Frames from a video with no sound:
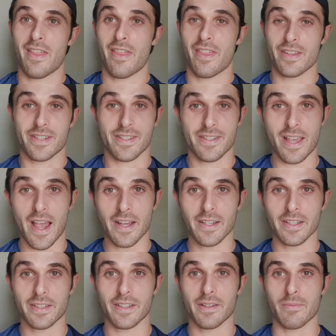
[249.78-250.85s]
The
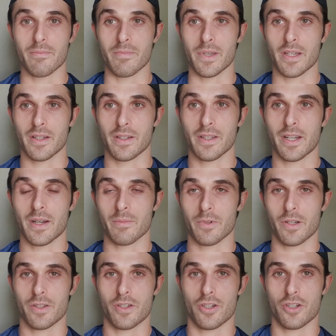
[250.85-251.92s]
second meal that I'm
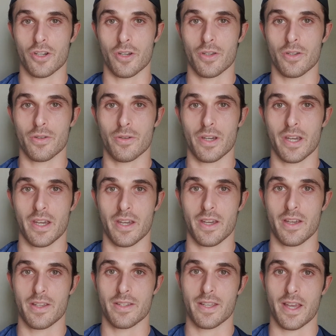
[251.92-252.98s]
going to show you
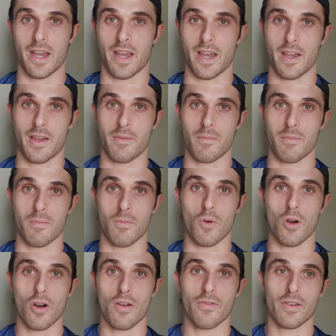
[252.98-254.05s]
is
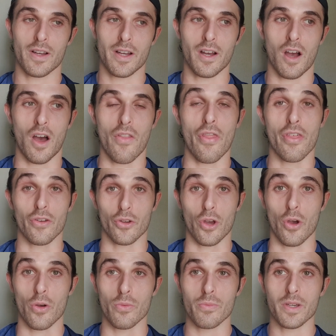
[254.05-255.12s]
more of a
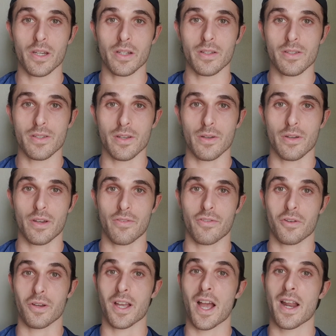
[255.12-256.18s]
on-the-go meal. So if
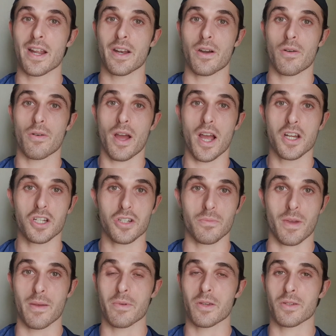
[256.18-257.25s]
you're kind of in a rush,
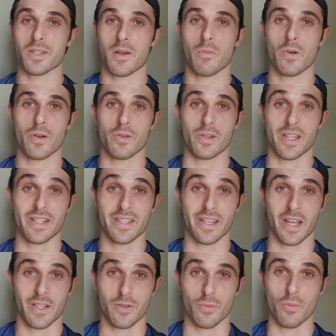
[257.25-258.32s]
maybe you're someone who needs to
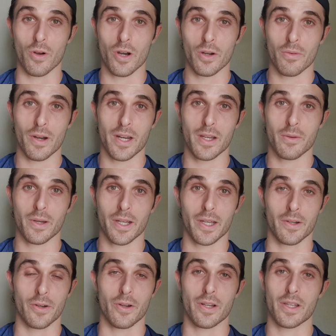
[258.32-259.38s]
get to work really quick
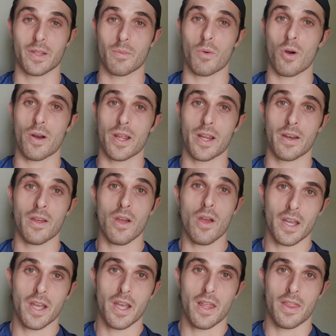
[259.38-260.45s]
and early in the morning,
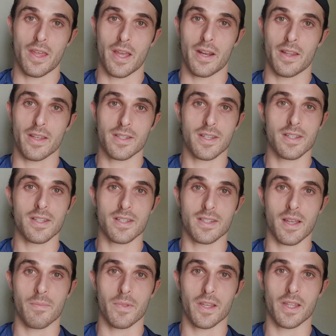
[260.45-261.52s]
then this is
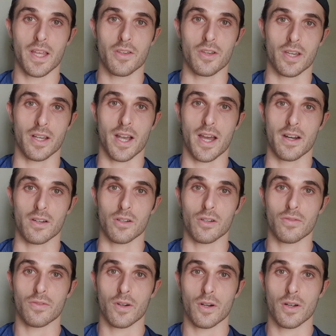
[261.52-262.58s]
something that you can kind of
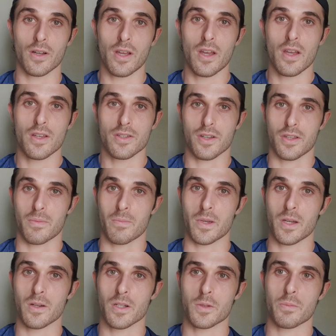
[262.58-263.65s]
look for. So the
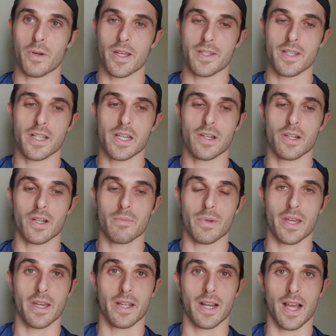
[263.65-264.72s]
meal is basically going to
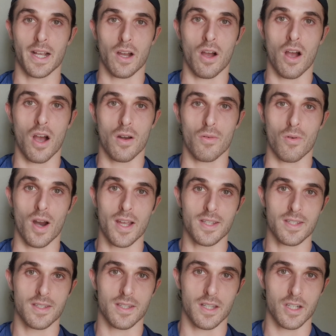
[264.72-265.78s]
be like a hot
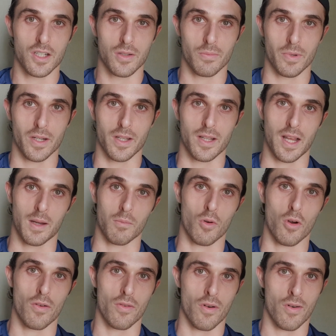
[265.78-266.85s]
rice dish, but like
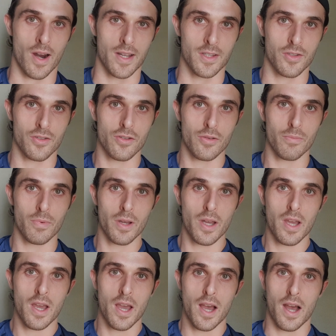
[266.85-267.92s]
more of a rice soup.
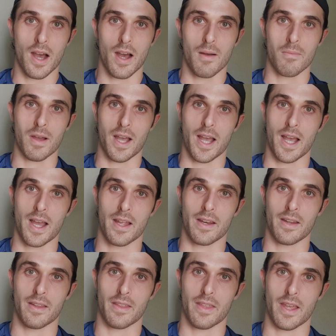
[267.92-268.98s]

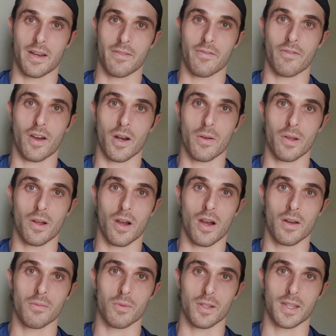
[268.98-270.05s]
And then follow it
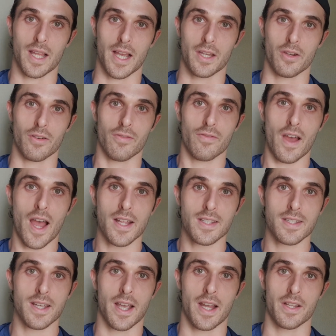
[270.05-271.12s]
on with like your
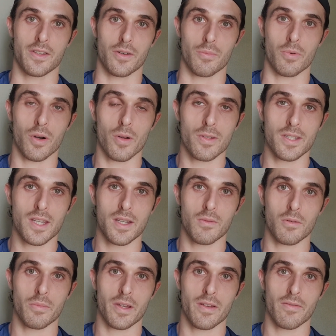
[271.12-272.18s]
fats, and your protein will
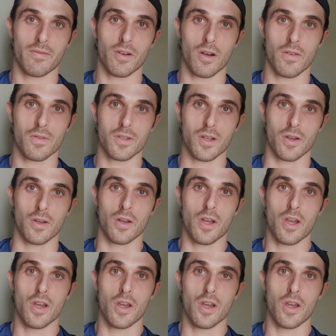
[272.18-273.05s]
be involved. So